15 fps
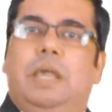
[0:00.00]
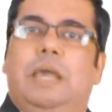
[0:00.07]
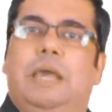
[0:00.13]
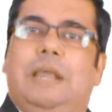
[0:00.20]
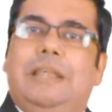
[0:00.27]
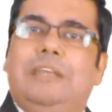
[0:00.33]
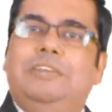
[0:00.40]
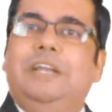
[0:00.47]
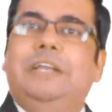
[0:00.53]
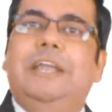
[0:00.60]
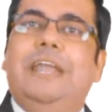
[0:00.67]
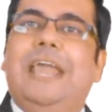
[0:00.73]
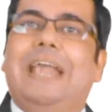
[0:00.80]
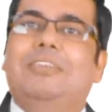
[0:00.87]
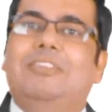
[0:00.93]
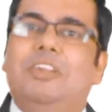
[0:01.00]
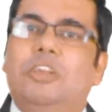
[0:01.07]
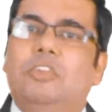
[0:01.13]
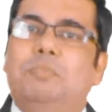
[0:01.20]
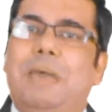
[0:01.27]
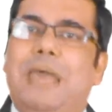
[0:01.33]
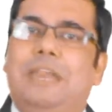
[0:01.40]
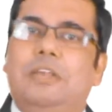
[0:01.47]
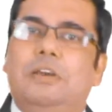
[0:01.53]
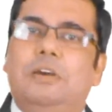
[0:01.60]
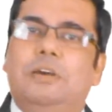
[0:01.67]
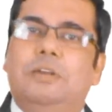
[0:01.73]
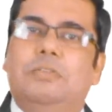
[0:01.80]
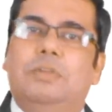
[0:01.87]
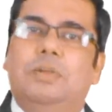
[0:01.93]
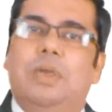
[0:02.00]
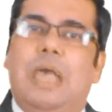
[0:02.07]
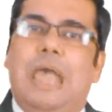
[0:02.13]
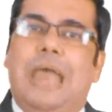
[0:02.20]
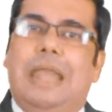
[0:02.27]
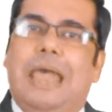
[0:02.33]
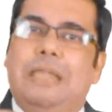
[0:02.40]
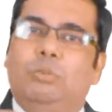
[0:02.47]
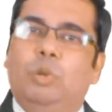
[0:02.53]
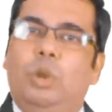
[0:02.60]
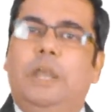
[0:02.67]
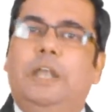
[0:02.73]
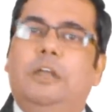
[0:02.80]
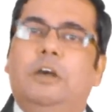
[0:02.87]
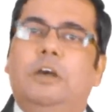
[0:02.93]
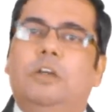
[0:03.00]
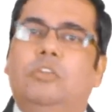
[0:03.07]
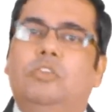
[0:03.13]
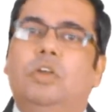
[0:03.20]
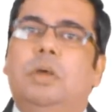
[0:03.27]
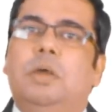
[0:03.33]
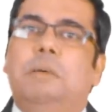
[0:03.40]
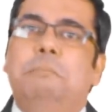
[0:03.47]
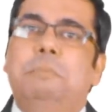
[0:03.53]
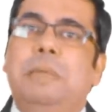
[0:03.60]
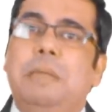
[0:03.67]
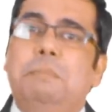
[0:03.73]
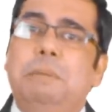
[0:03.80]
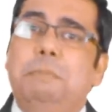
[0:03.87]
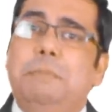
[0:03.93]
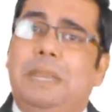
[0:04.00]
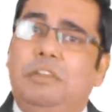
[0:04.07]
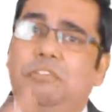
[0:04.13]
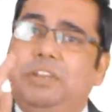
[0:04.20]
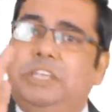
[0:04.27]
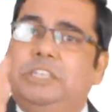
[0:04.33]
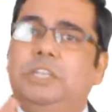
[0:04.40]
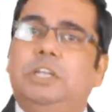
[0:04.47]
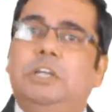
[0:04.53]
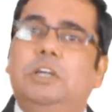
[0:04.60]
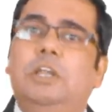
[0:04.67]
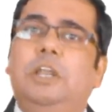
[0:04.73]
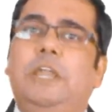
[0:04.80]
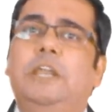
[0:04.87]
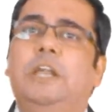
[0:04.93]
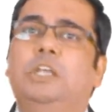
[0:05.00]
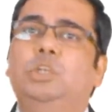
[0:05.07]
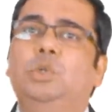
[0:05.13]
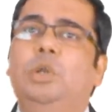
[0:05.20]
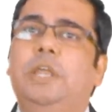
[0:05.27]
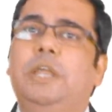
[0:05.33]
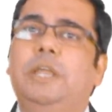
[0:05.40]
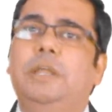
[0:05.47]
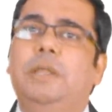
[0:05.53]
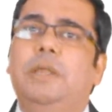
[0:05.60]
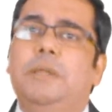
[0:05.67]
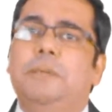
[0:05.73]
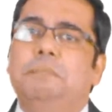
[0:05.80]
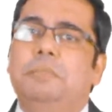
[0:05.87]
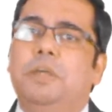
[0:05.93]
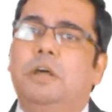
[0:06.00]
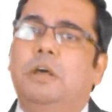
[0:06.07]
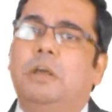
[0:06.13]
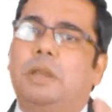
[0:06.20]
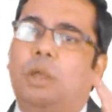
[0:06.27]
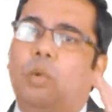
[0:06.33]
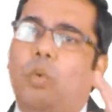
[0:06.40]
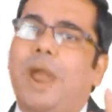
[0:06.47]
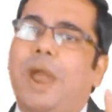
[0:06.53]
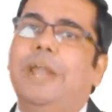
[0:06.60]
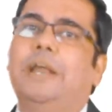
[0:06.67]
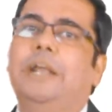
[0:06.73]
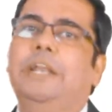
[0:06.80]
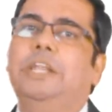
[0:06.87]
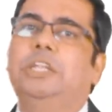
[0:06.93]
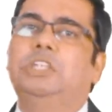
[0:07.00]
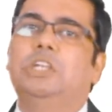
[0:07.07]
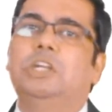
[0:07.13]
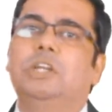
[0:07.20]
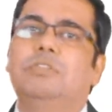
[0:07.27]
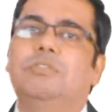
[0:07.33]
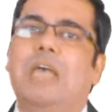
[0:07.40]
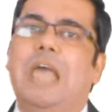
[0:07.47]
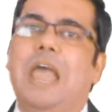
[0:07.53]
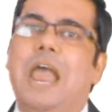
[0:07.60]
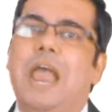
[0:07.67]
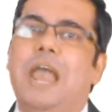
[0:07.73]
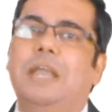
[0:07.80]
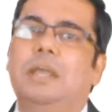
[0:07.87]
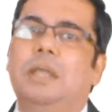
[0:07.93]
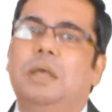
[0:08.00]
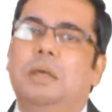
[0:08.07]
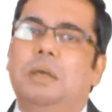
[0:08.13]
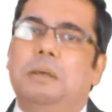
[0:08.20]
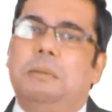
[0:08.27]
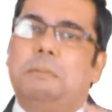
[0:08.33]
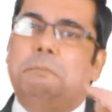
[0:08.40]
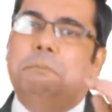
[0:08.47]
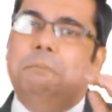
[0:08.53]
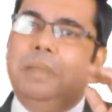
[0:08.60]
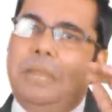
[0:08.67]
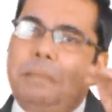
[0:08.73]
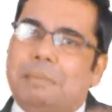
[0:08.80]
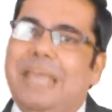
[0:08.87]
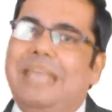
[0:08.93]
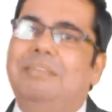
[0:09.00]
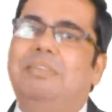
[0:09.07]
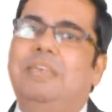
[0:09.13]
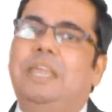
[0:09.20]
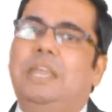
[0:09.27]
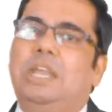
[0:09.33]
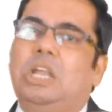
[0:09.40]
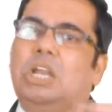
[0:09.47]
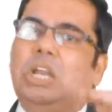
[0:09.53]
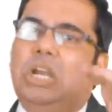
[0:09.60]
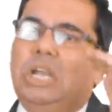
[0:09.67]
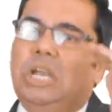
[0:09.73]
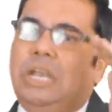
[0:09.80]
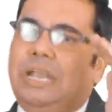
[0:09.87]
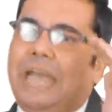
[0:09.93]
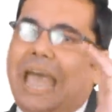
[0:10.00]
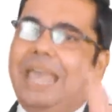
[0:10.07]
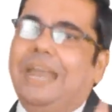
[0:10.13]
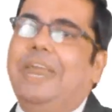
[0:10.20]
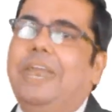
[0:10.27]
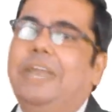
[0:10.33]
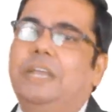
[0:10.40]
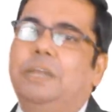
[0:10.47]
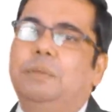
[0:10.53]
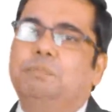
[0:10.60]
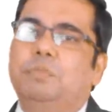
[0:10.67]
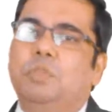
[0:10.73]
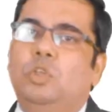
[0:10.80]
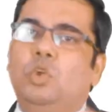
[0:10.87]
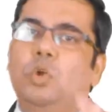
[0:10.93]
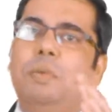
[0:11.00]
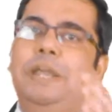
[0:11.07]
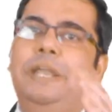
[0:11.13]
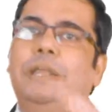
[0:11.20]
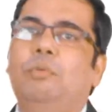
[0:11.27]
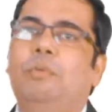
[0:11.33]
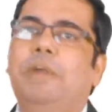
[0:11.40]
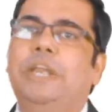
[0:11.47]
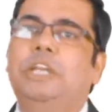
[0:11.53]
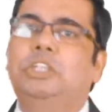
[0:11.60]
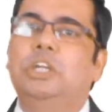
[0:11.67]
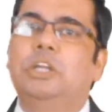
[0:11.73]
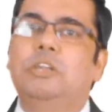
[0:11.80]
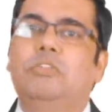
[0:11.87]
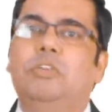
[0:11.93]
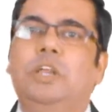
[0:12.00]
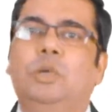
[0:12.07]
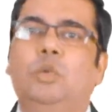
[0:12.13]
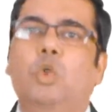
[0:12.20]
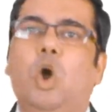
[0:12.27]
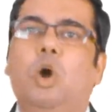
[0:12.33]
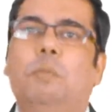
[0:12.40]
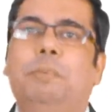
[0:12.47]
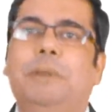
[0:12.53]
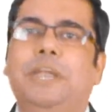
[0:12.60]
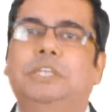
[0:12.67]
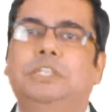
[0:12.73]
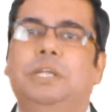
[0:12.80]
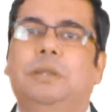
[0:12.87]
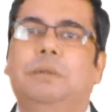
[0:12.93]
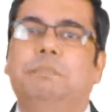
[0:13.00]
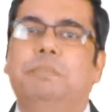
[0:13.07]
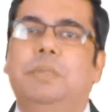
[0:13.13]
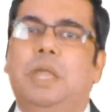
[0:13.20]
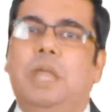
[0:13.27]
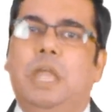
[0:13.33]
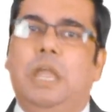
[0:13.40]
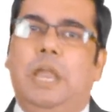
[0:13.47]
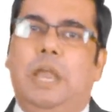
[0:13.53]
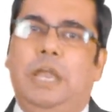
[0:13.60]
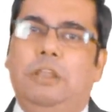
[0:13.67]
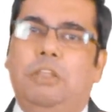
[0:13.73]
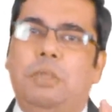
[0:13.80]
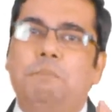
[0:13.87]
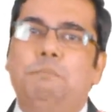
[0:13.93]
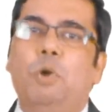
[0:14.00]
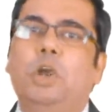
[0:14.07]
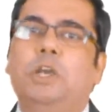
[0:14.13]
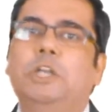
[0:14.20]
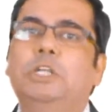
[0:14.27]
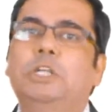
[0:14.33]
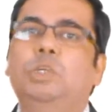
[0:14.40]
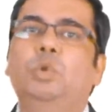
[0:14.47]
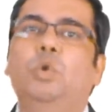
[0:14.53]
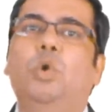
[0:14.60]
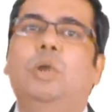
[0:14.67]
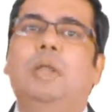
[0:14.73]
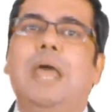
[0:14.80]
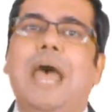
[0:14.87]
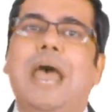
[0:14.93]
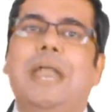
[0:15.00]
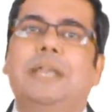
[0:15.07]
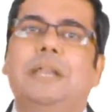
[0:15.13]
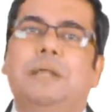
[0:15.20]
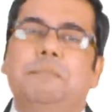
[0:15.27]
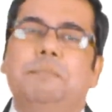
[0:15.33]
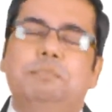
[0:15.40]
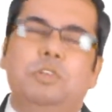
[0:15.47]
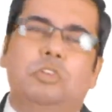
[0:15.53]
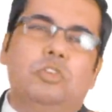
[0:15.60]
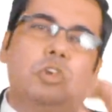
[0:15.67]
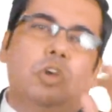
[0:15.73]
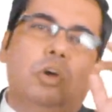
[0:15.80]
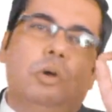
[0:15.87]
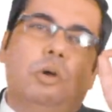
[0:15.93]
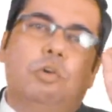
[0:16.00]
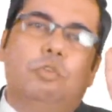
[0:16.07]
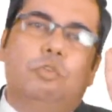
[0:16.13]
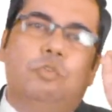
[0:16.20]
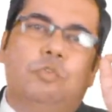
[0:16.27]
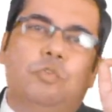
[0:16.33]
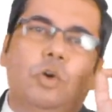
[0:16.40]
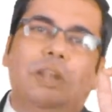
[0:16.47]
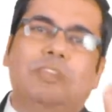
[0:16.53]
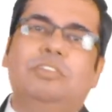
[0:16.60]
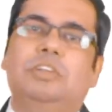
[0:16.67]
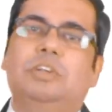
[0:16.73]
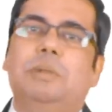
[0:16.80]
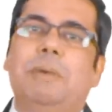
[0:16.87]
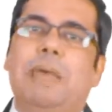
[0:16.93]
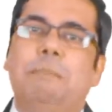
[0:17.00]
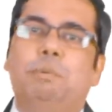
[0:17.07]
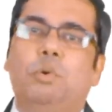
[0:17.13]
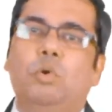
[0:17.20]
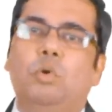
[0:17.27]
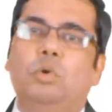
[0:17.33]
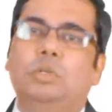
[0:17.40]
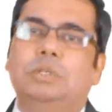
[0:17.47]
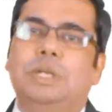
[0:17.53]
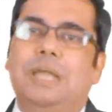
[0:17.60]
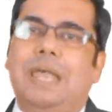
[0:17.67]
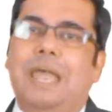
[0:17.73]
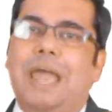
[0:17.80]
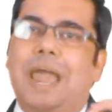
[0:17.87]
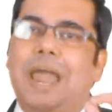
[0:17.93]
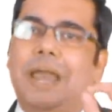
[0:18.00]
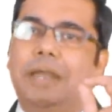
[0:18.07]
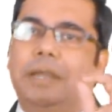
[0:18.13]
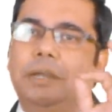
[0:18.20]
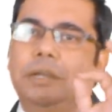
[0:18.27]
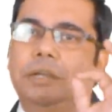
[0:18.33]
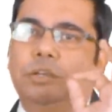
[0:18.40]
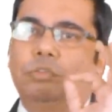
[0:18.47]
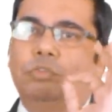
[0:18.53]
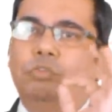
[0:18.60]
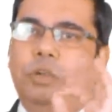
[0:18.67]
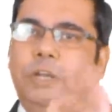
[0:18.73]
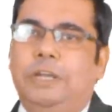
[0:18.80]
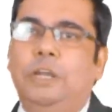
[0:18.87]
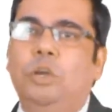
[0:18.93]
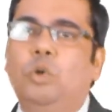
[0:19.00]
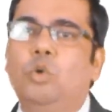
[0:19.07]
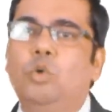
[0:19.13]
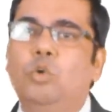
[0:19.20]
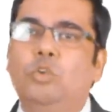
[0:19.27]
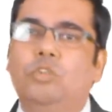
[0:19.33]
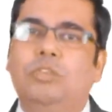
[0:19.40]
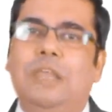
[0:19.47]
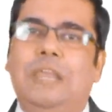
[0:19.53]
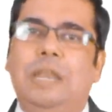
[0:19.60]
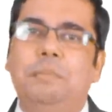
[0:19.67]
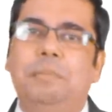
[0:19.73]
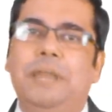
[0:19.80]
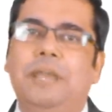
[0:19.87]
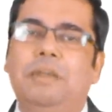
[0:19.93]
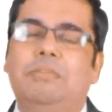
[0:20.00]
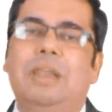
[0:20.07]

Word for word: Restricted access barriers and isolators may be beneficial in assuring the required conditions and minimizing direct human interventions into the operation. It is important to note that this is a full system approach and it includes the elements